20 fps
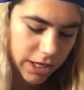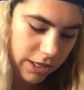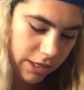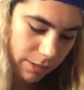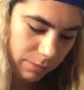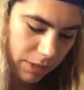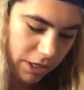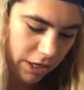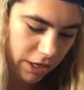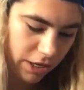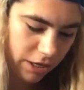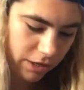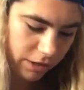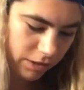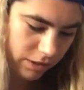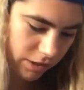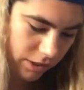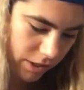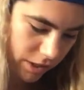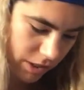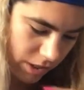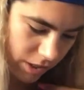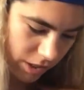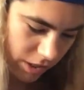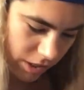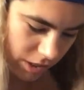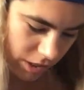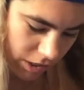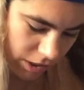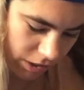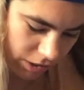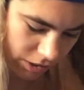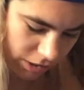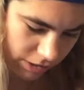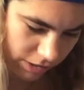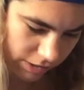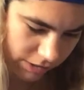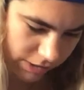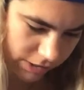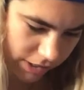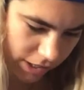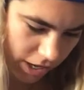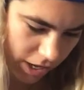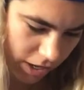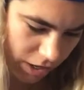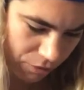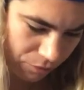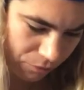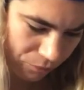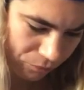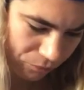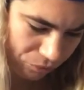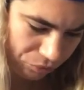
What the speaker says: Let me look at this again.